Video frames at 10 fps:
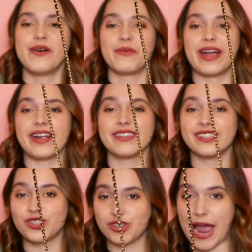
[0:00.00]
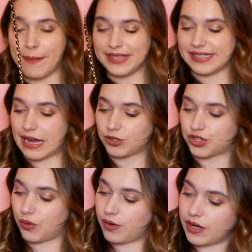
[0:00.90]
where the strap is now
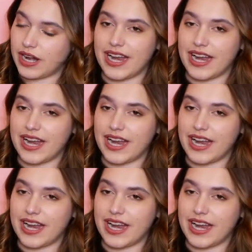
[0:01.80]
shorter,